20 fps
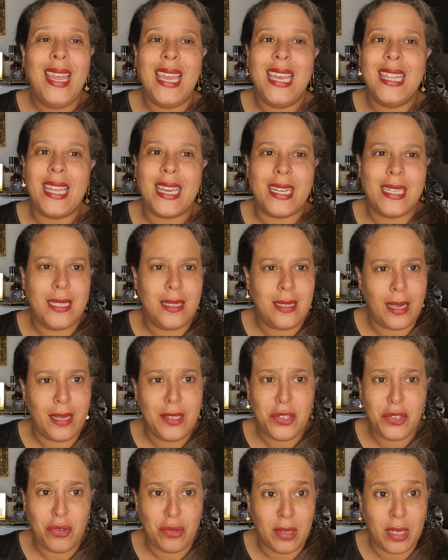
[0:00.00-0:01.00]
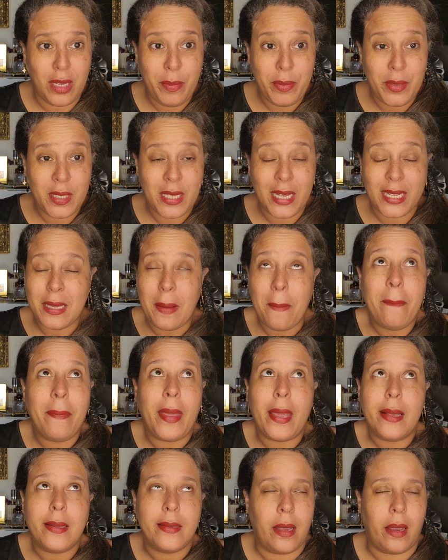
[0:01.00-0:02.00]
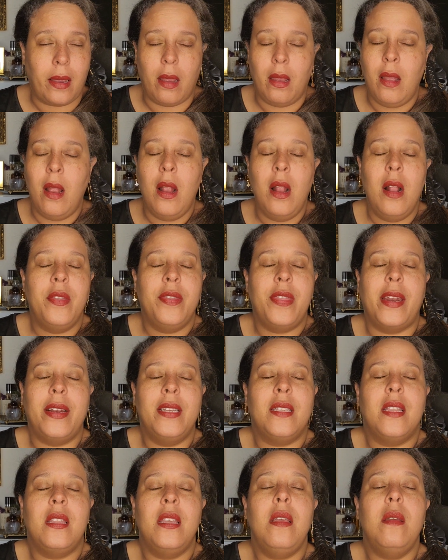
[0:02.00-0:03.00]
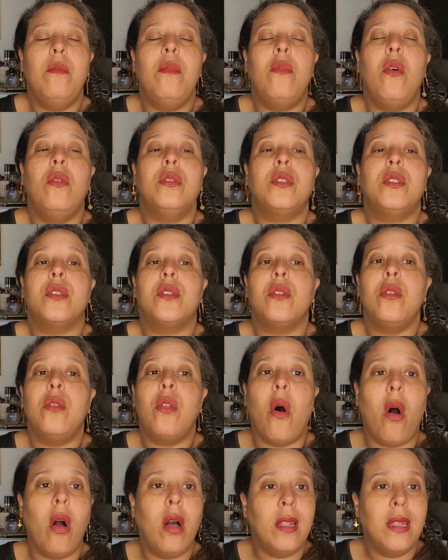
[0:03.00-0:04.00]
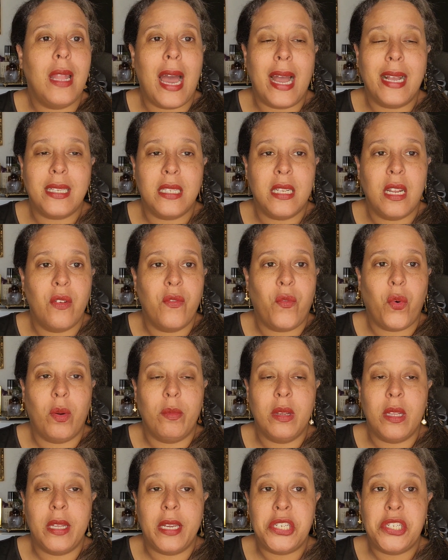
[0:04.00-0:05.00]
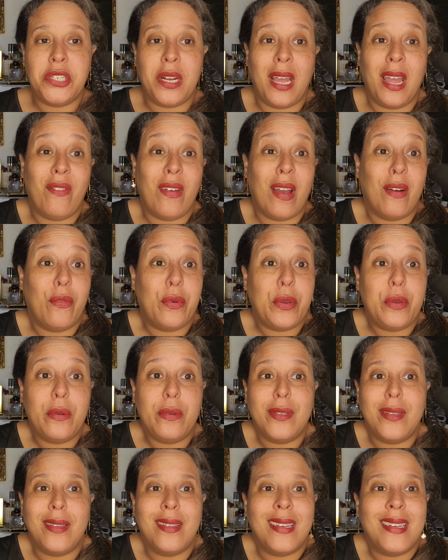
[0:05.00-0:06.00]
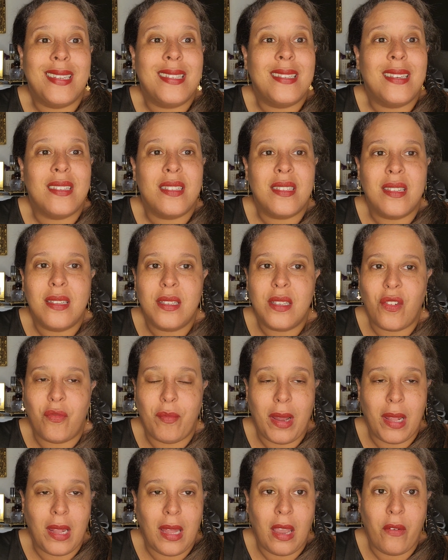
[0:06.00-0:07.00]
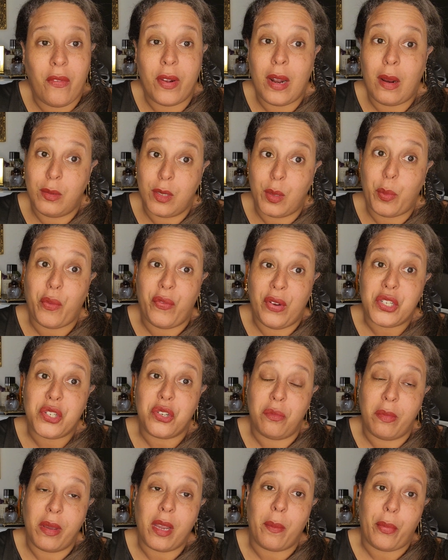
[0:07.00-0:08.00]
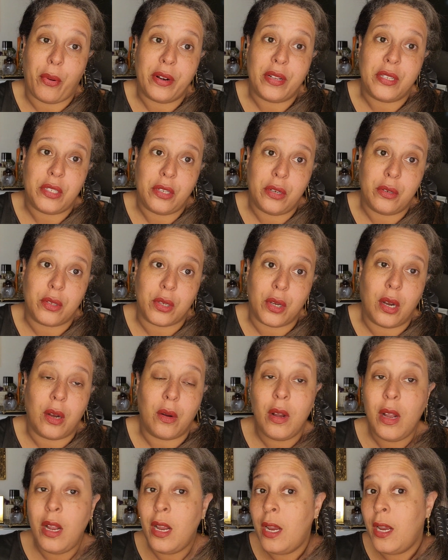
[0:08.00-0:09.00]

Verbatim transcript: it like stains your lips it's amazing that is the most long lasting formulation i have ever used in the existence of my life and i was a professional makeup artist years ago